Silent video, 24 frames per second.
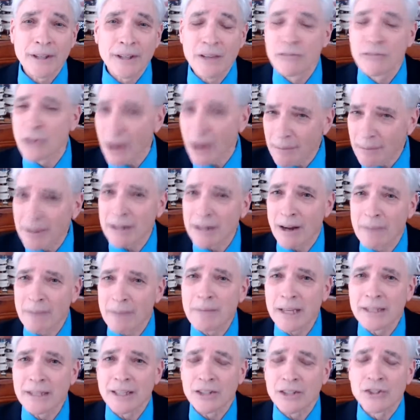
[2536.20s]
I
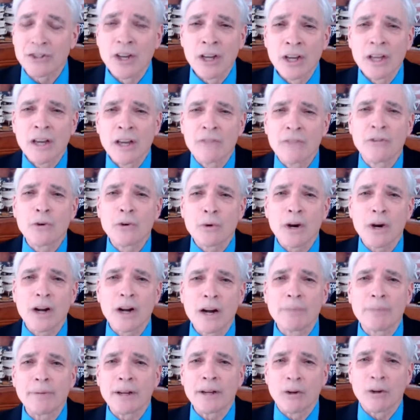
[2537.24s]
mean this, if you were
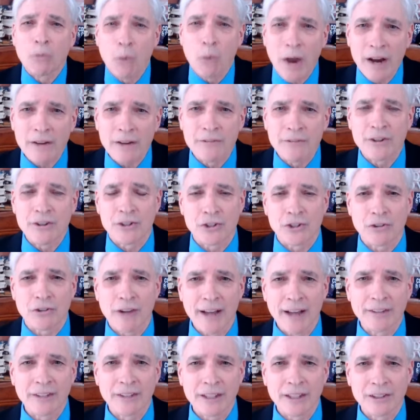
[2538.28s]
up and aware of your
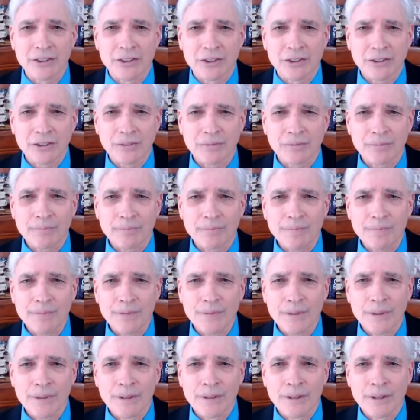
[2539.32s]
surroundings,
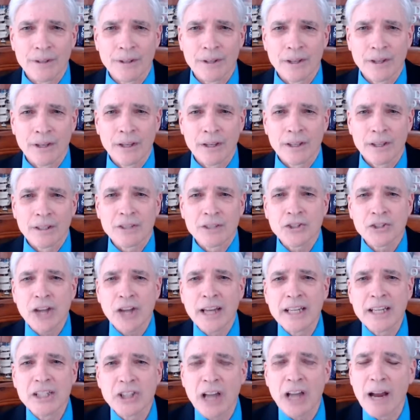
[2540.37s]
the
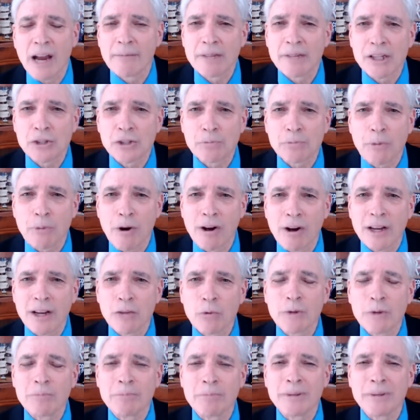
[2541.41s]
Chinese Communist Party
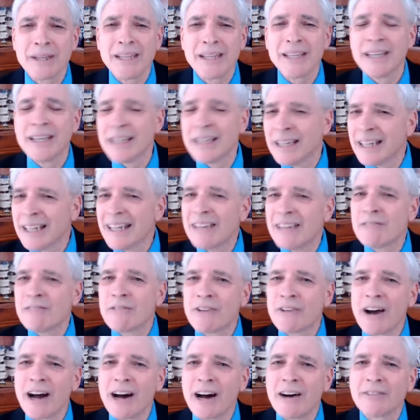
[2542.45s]
wouldn't be
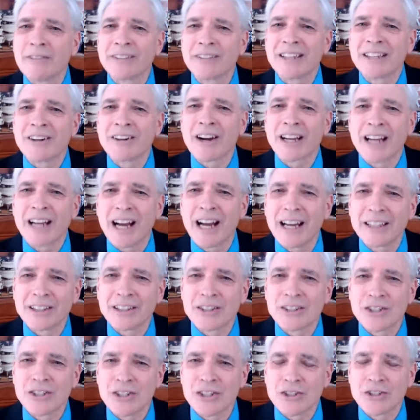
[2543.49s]
involved in our
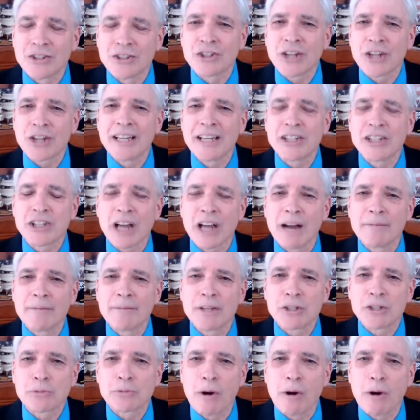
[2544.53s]
colleges. The Chinese
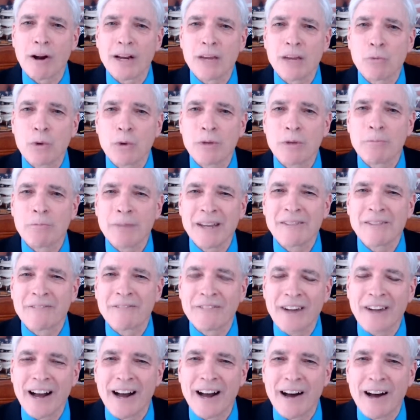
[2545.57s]
Communist Party wouldn't be
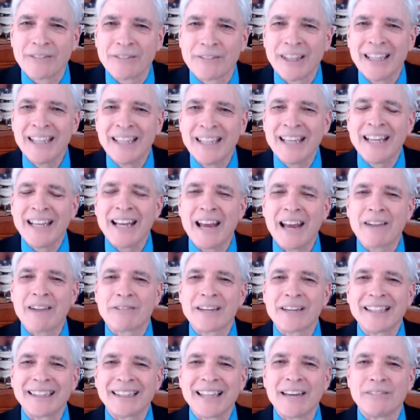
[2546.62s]
involved in
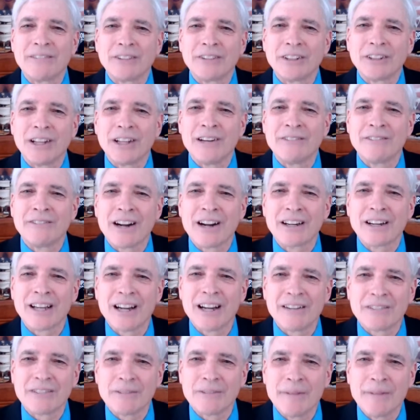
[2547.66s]
every level of our
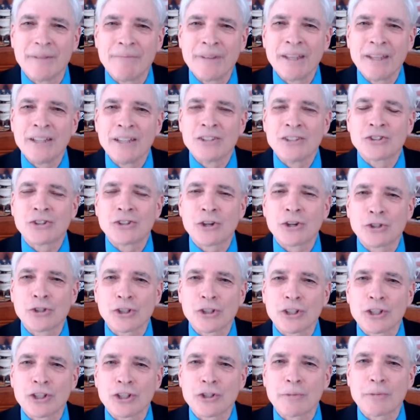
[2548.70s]
government.
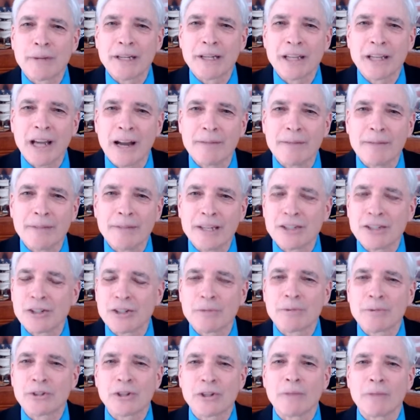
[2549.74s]
Socialism and
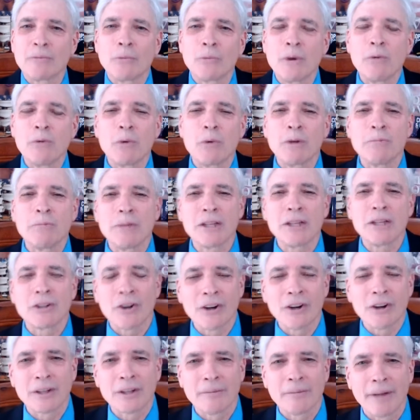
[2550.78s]
communism is something we wouldn't be
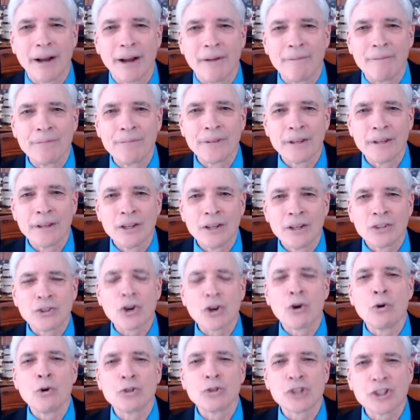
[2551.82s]
talking about. So
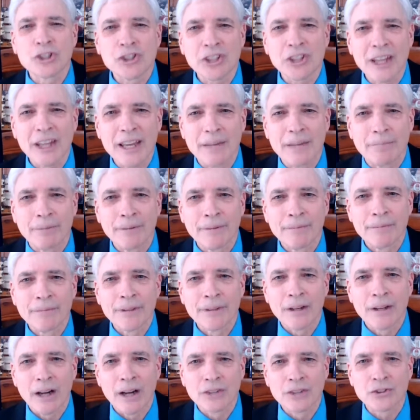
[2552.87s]
who's asleep,
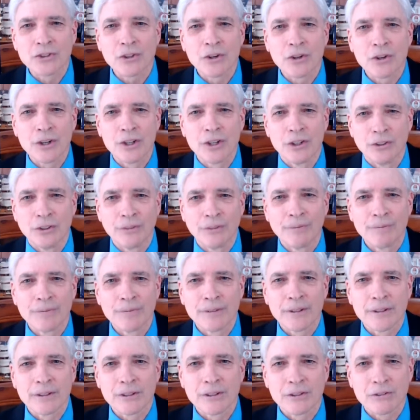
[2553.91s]
us or you,
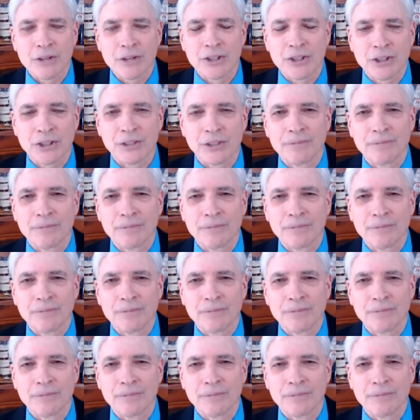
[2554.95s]
Tricia?